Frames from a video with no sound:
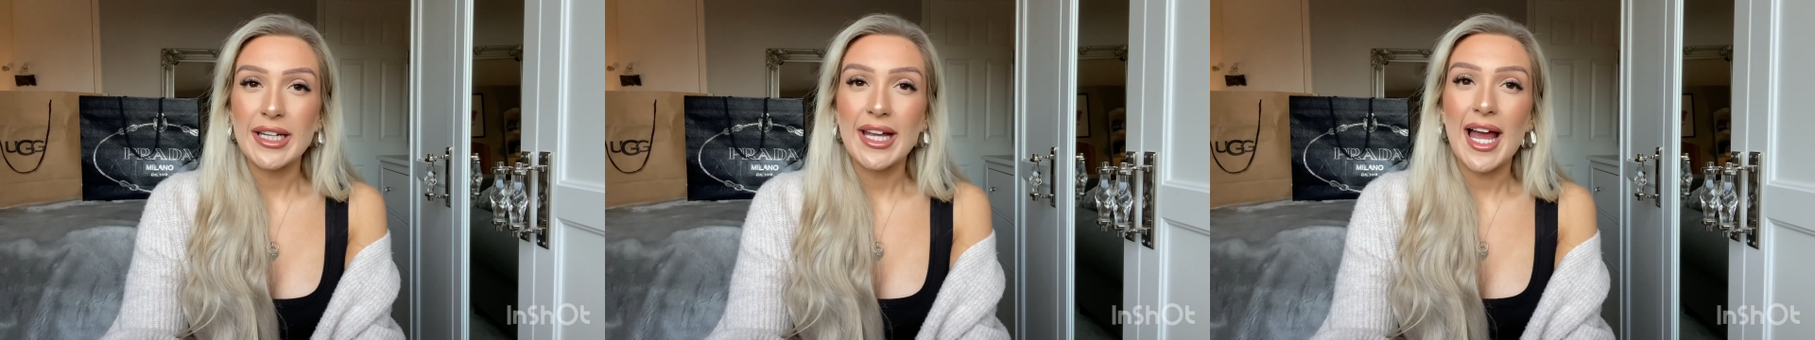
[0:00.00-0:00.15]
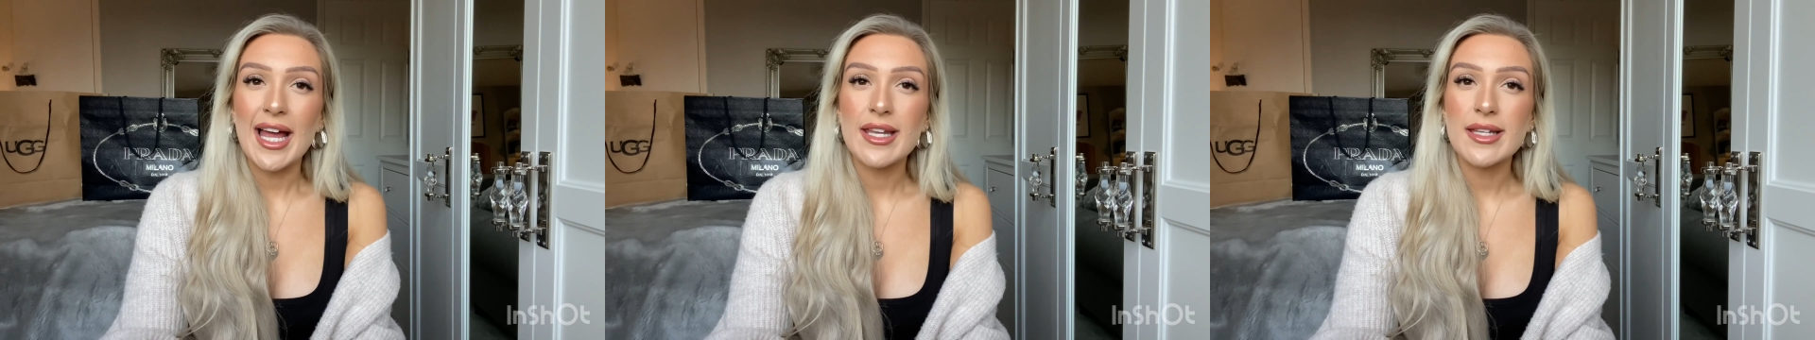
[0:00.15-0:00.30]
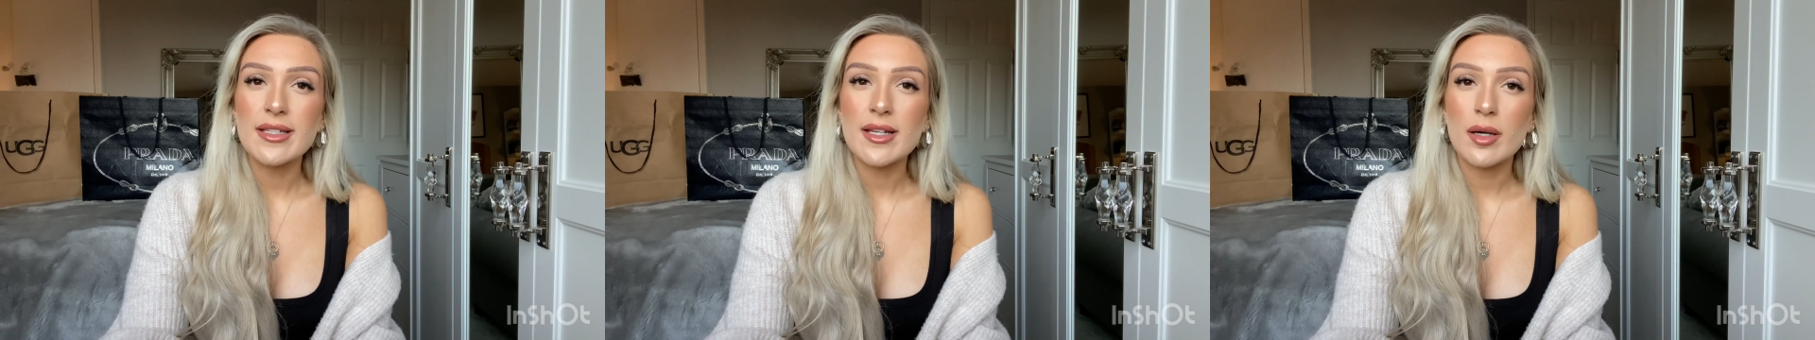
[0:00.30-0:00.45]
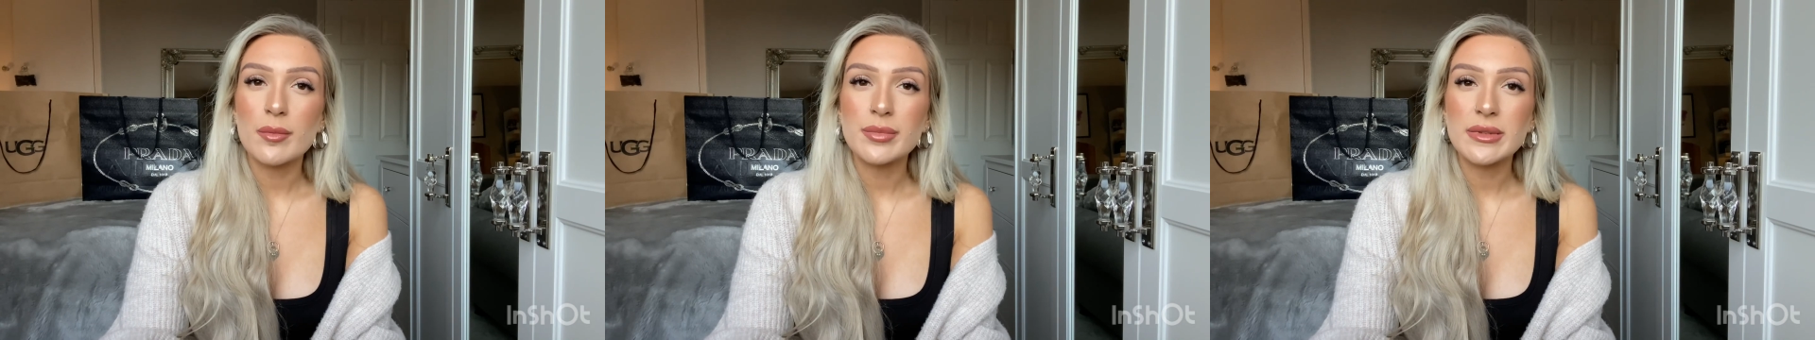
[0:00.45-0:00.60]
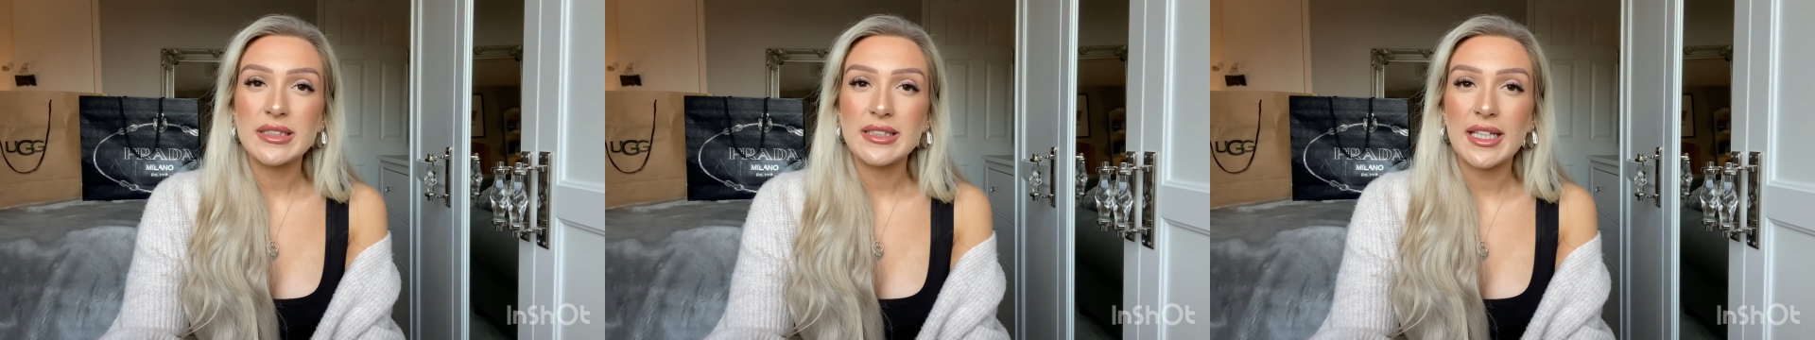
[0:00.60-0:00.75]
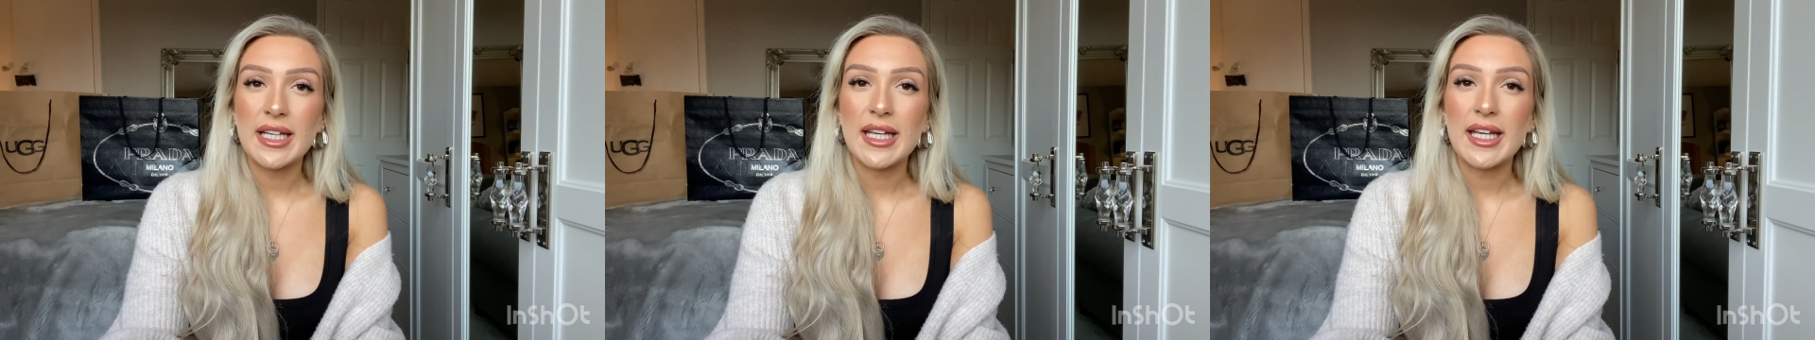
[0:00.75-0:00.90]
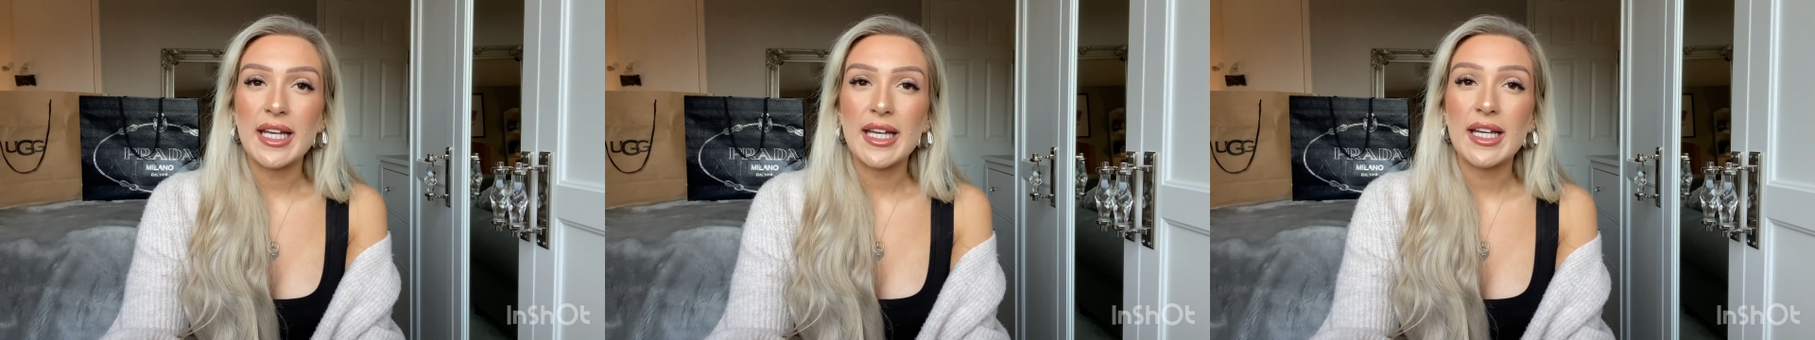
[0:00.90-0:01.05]
end up
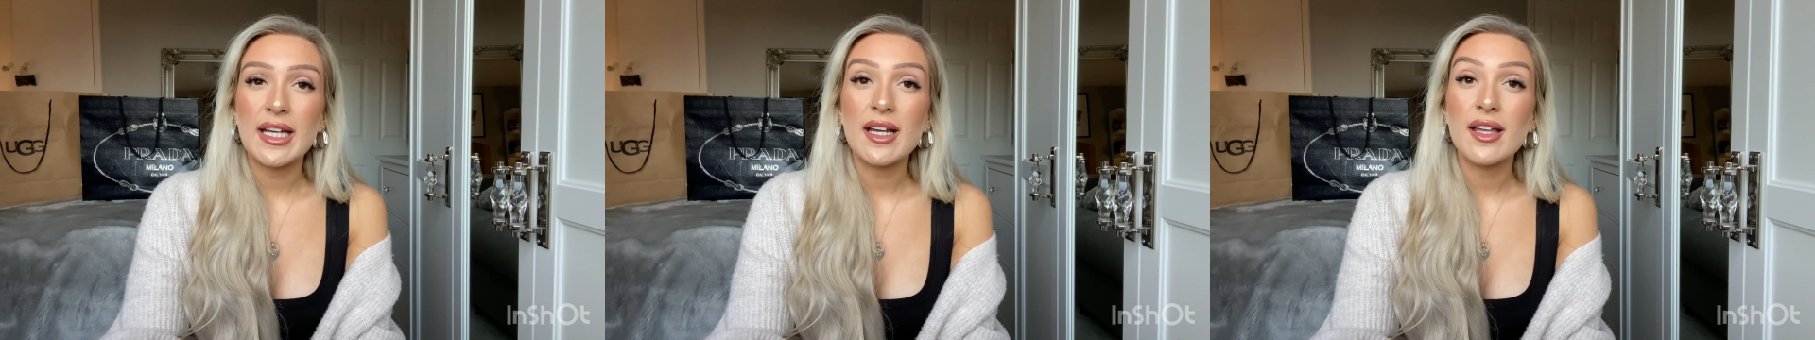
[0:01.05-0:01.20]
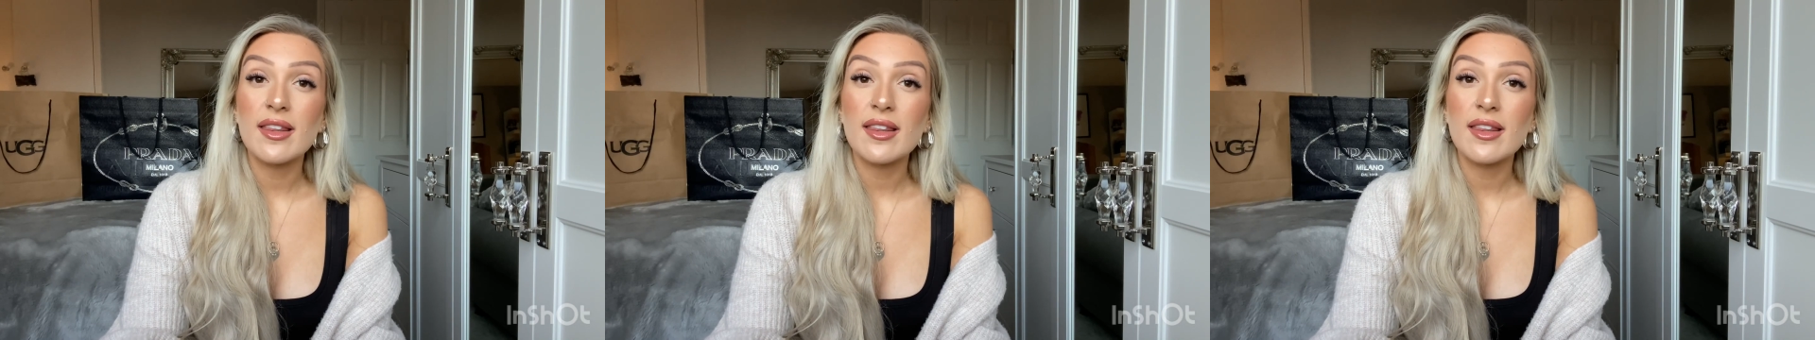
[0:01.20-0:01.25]
seeing